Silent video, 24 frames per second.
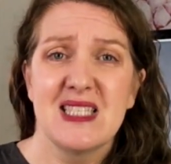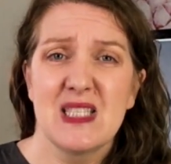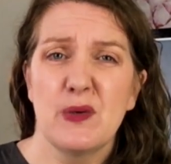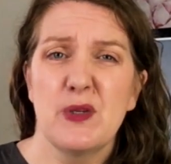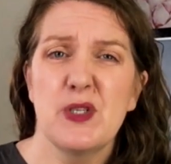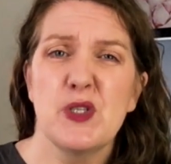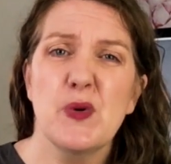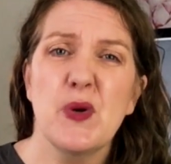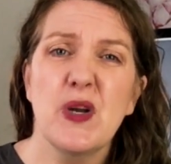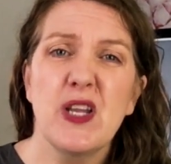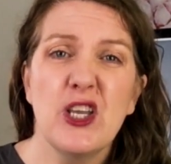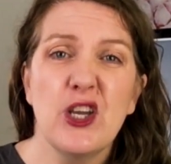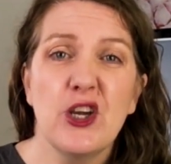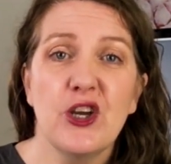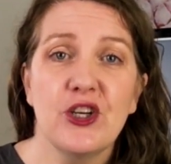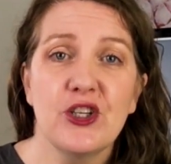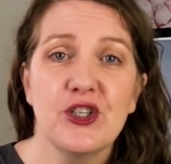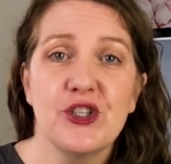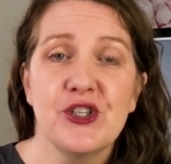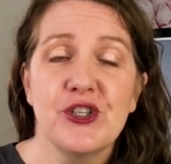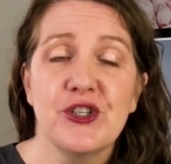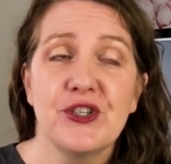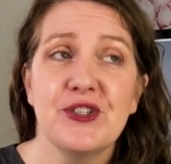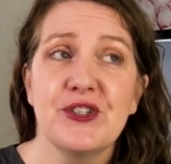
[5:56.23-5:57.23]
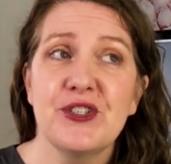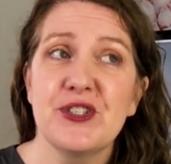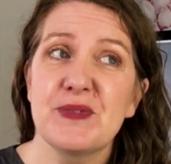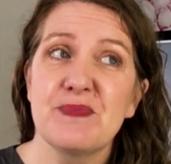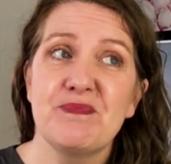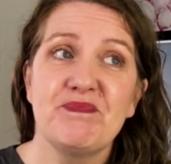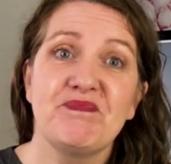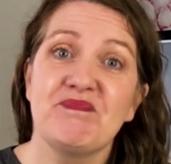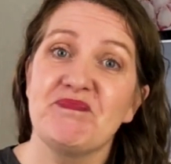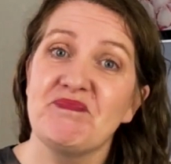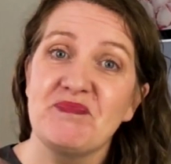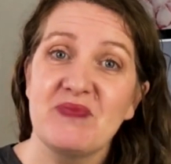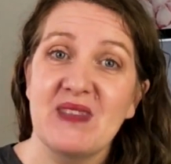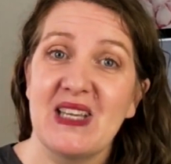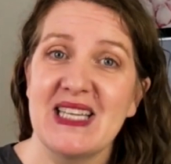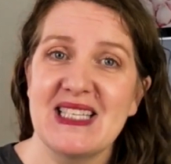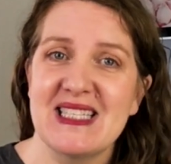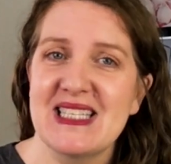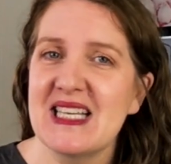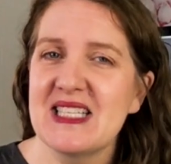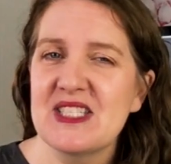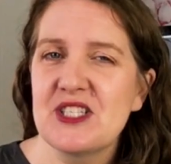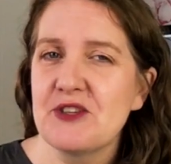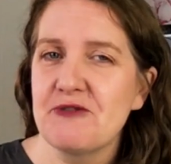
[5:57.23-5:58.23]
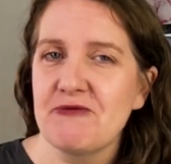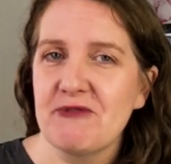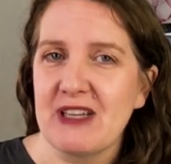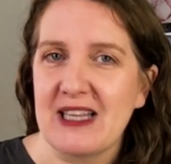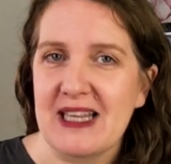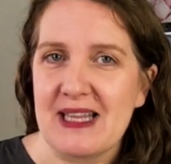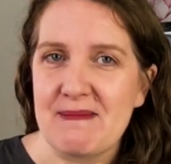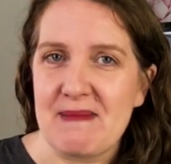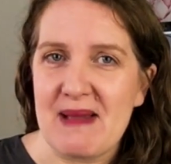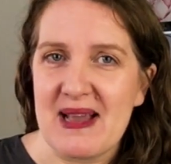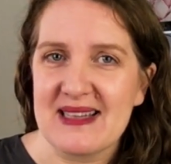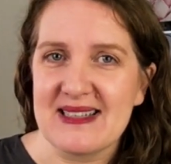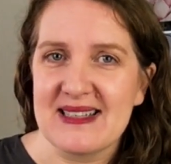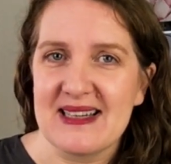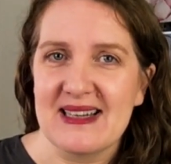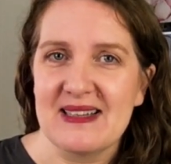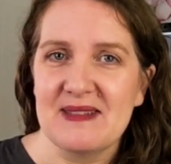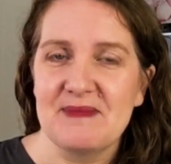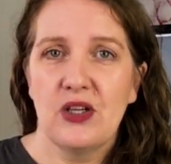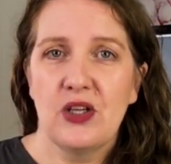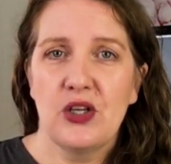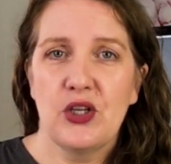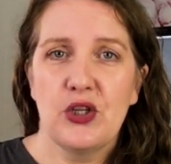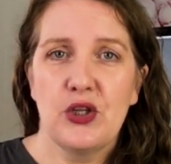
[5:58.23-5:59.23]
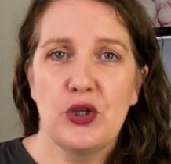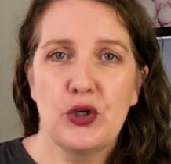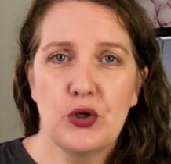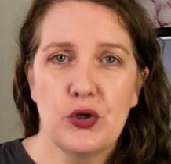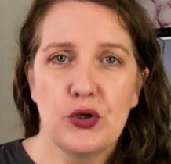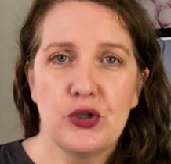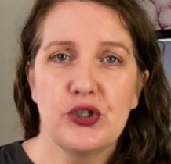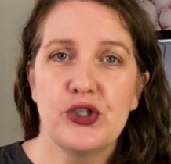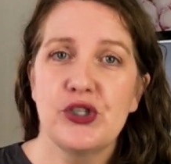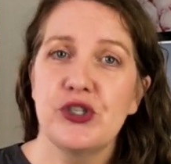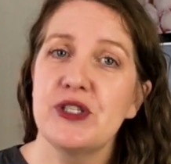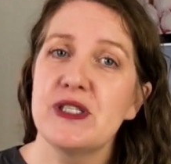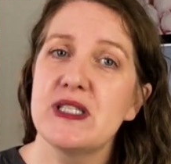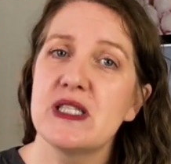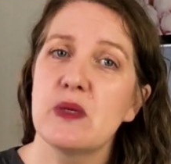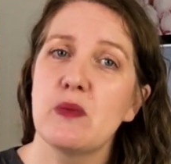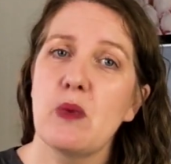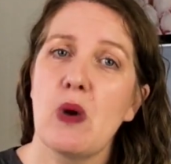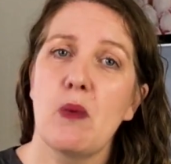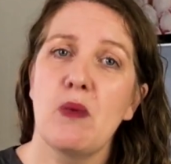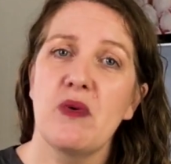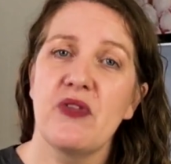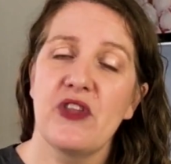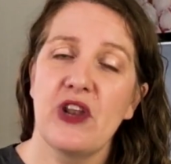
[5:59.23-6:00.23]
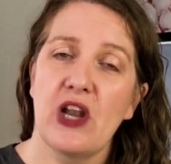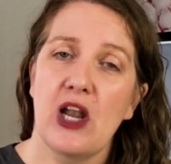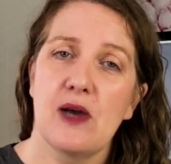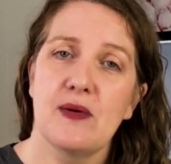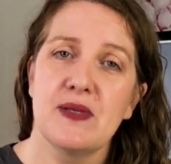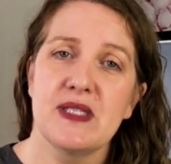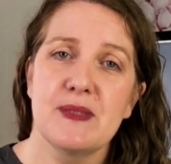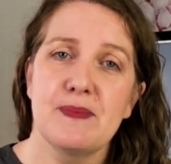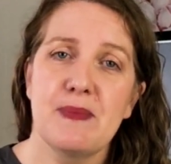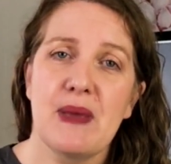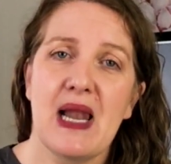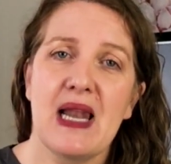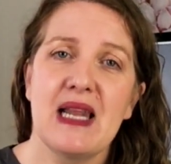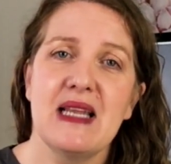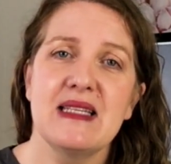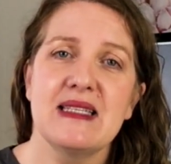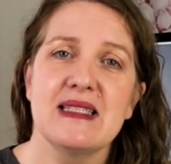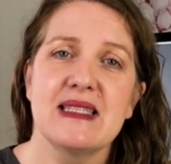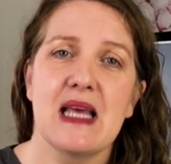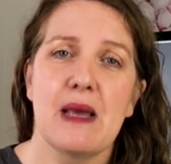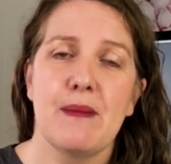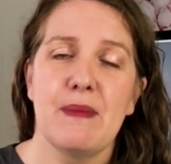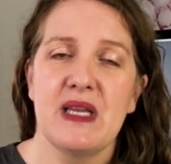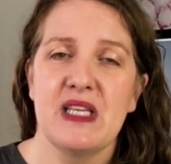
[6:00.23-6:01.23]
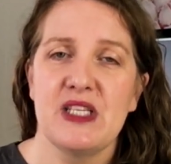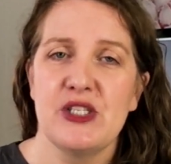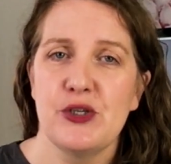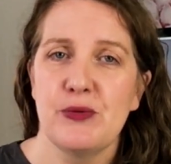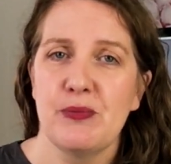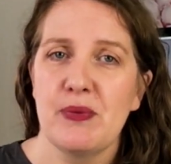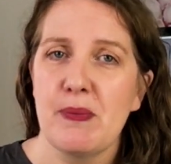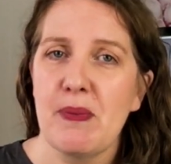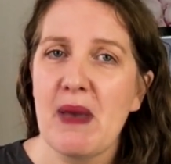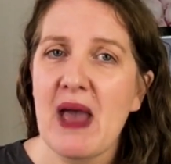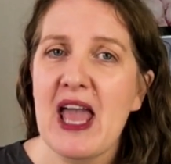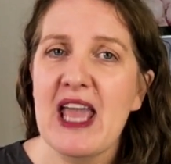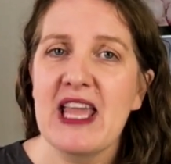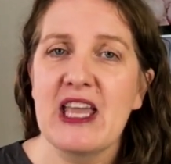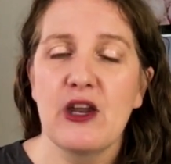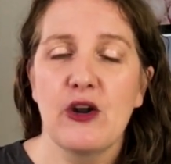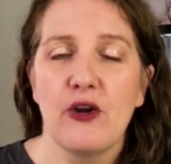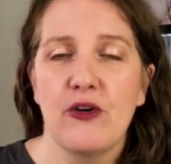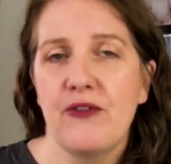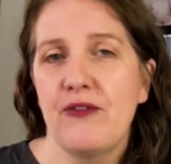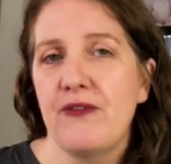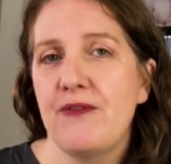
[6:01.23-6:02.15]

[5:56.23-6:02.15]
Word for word: So, which one are you going to choose? It doesn't really matter. You could choose the one with the lowest balance. That means you'll be paying it off